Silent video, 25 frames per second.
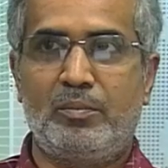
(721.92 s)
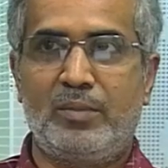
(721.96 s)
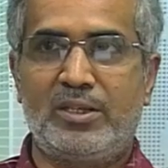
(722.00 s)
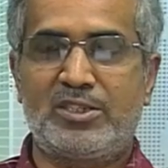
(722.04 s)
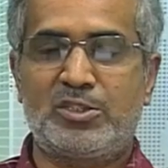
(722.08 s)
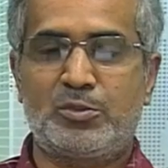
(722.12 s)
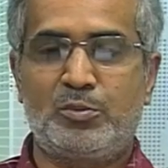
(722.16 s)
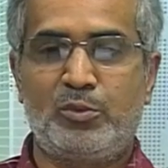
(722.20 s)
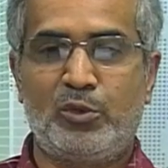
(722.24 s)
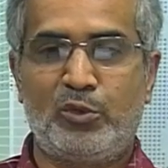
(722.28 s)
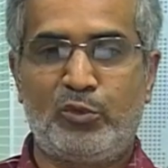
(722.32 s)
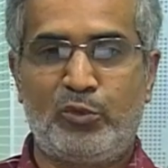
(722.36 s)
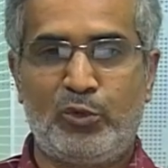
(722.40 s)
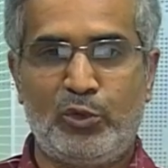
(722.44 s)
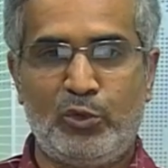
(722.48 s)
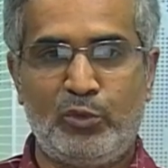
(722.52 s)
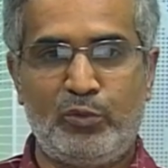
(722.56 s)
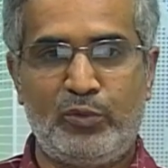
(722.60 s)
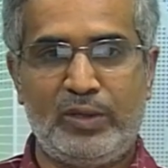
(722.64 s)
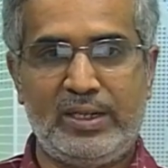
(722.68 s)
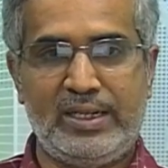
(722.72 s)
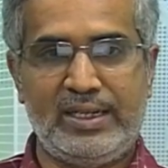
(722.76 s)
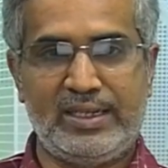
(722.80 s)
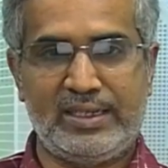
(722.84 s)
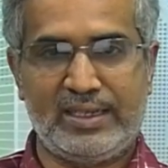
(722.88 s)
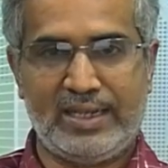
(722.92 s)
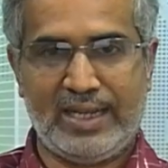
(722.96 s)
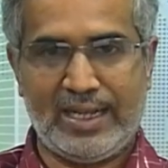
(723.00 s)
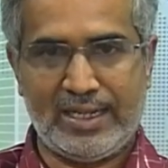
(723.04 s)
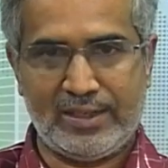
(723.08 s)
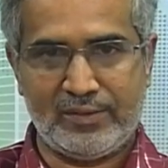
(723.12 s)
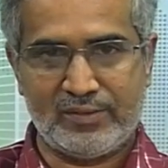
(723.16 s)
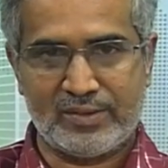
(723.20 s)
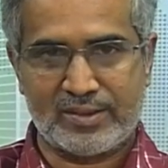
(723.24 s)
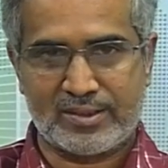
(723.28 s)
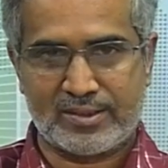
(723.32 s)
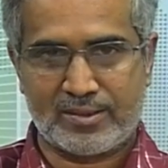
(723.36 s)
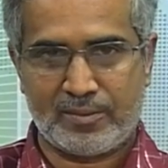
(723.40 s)
much more fulfilling
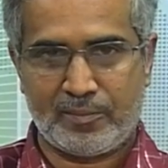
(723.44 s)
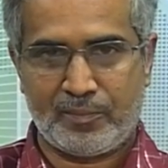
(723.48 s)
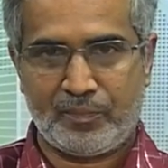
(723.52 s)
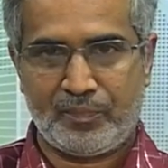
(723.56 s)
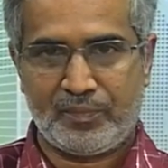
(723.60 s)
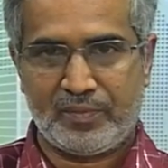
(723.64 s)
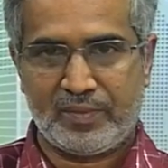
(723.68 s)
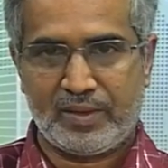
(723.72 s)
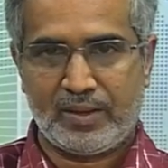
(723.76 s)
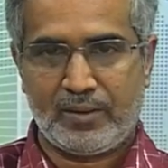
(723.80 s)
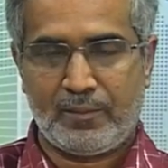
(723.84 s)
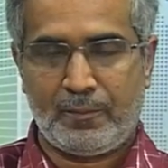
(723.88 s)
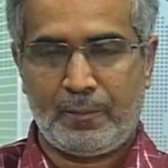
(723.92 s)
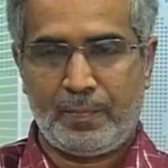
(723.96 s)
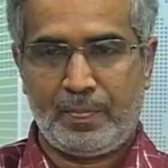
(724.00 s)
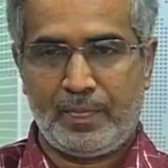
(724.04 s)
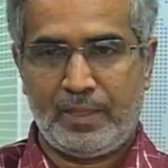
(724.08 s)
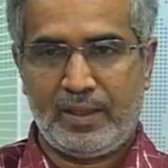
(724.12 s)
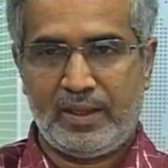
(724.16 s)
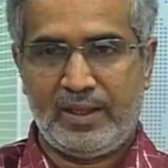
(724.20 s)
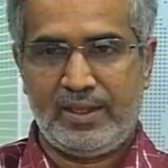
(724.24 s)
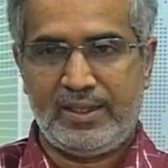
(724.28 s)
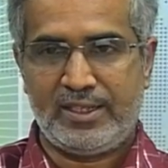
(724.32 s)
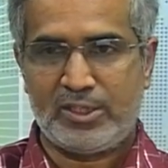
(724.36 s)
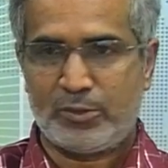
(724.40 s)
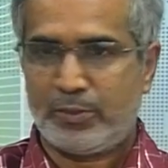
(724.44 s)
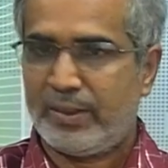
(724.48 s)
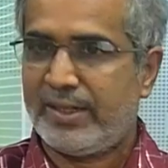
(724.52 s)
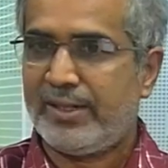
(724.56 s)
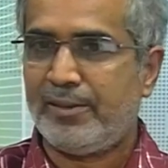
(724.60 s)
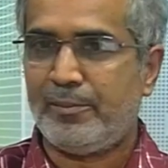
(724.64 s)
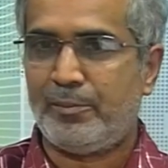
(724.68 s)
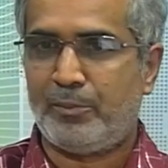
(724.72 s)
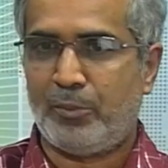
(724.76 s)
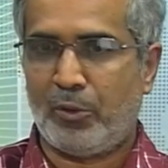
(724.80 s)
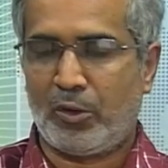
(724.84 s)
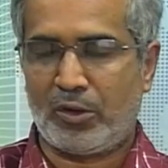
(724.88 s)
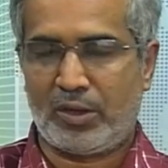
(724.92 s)
lives, it is very
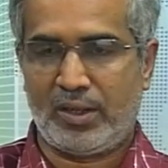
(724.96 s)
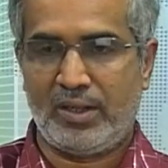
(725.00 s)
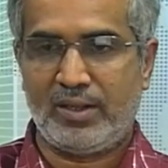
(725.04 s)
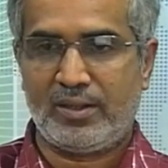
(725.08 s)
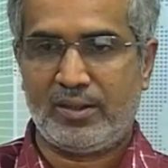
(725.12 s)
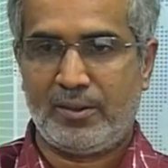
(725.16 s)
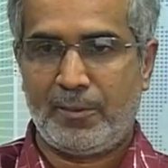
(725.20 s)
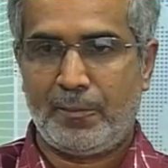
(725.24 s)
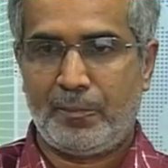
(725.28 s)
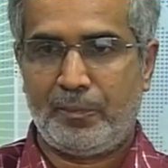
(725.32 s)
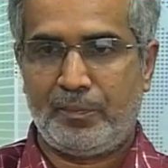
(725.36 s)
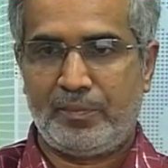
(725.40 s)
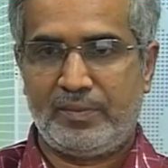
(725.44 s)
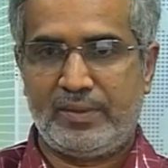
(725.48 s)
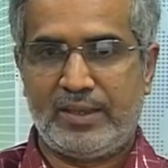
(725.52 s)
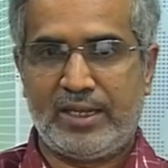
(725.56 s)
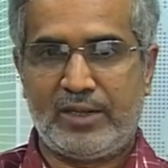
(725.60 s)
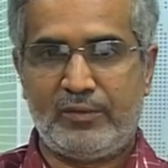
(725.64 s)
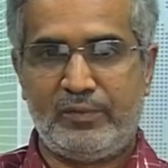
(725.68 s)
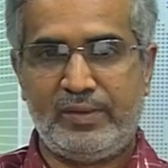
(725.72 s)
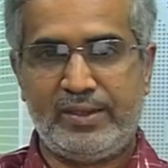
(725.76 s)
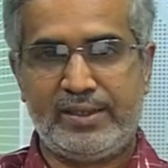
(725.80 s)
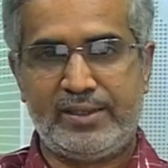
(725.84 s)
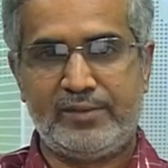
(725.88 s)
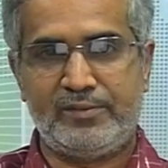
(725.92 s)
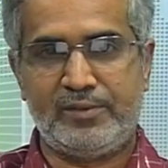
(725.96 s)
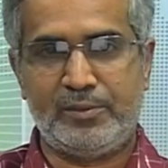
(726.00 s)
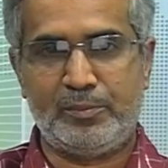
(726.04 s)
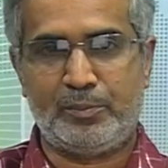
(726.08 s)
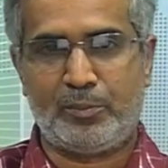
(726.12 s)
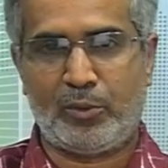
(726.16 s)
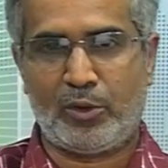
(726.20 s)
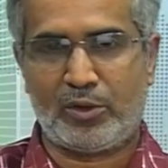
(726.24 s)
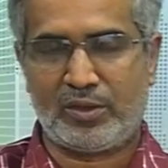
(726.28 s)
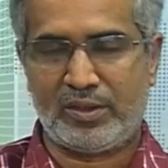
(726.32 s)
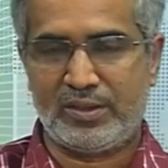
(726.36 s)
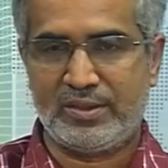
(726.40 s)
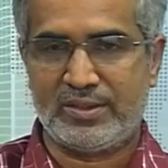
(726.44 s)
important that we give
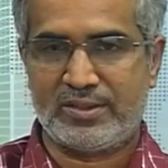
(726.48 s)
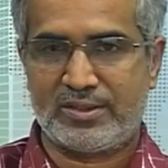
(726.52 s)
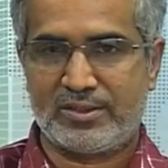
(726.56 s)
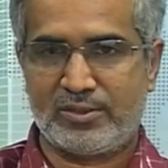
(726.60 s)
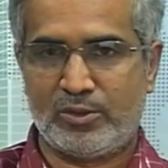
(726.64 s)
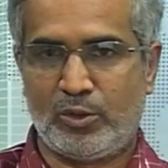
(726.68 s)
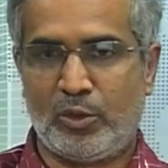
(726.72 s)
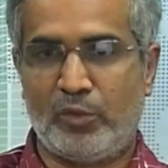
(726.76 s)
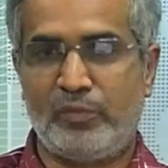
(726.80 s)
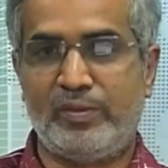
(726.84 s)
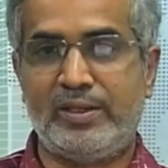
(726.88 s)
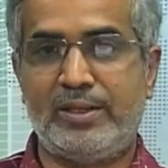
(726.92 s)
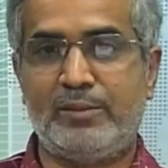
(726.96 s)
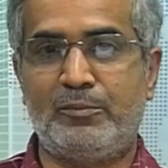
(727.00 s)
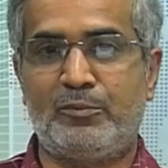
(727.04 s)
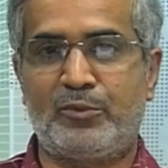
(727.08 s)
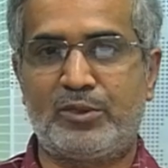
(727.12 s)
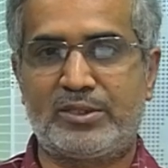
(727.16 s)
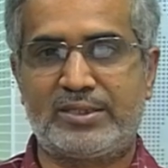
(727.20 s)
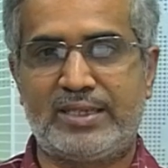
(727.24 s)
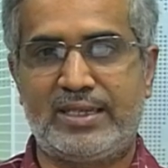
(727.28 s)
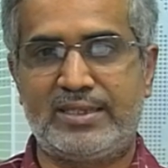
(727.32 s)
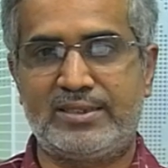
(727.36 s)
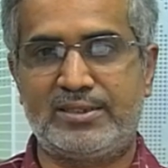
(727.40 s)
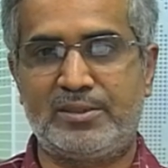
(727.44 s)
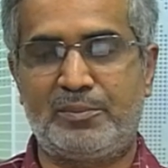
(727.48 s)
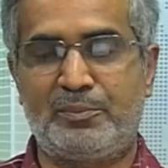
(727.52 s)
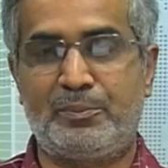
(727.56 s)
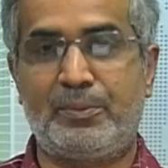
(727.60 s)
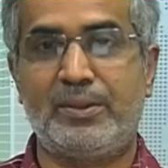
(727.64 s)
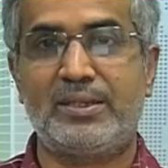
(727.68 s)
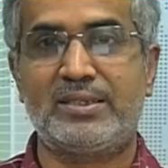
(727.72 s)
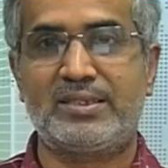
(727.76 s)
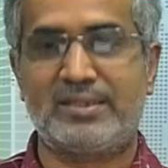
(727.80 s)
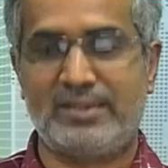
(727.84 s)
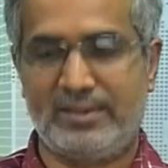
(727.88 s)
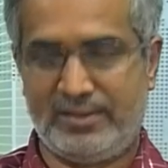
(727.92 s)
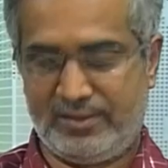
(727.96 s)
importance or we emphasize the
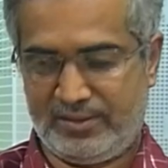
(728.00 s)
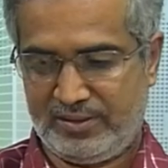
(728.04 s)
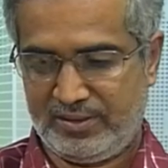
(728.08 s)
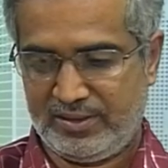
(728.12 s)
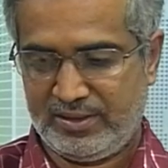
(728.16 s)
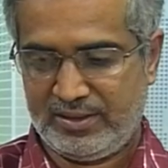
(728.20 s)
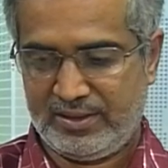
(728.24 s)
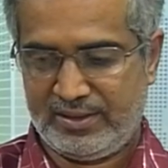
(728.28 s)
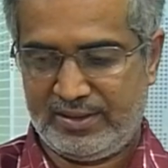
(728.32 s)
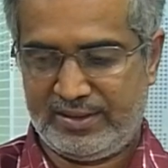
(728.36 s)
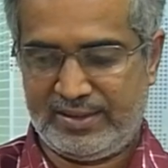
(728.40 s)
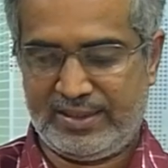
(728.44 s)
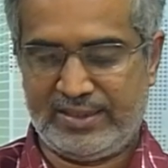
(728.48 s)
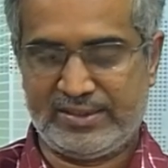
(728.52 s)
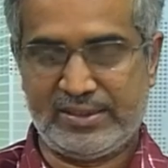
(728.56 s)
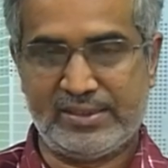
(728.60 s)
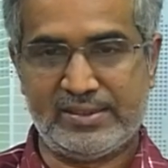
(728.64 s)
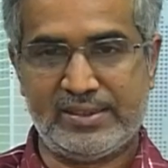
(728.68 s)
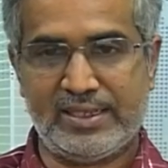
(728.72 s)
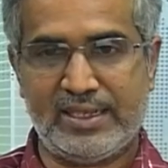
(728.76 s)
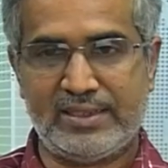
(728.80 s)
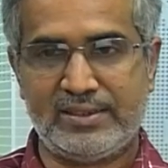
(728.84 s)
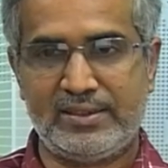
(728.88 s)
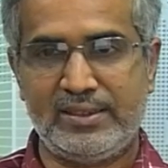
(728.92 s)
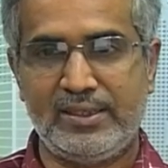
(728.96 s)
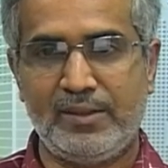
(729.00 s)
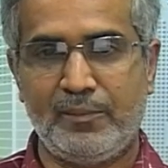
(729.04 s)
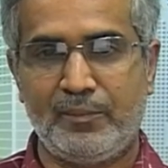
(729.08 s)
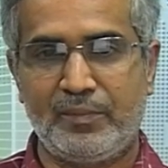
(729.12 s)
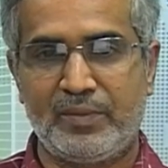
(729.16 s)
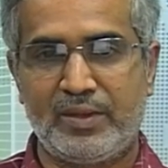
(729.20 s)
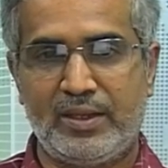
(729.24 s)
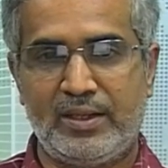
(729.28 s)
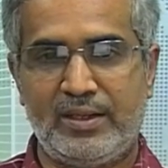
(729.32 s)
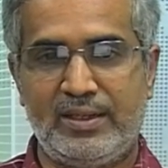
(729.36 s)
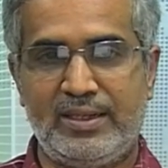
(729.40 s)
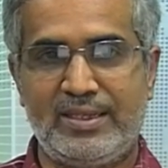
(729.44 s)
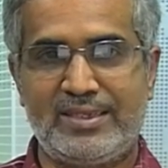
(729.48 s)
person rather than the
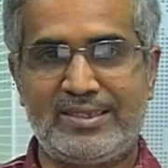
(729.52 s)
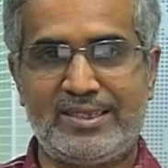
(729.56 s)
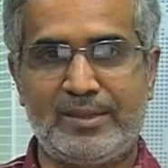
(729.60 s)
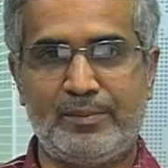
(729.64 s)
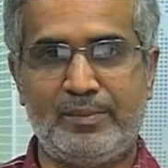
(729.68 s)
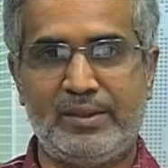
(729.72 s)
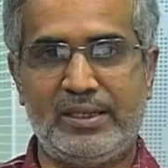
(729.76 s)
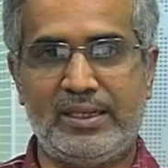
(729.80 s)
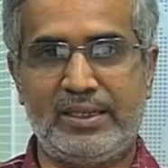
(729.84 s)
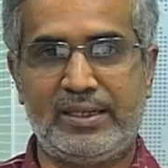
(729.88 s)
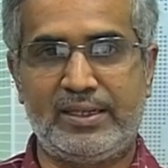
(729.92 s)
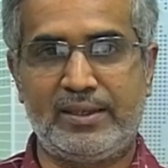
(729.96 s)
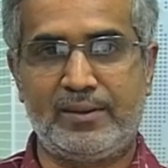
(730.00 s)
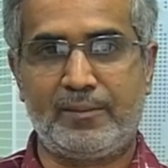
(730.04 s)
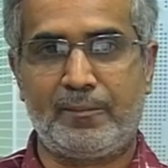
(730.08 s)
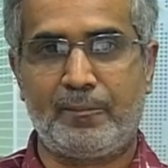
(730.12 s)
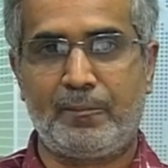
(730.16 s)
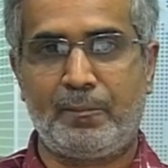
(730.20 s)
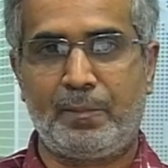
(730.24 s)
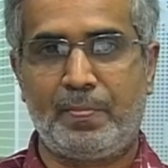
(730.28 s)
disability.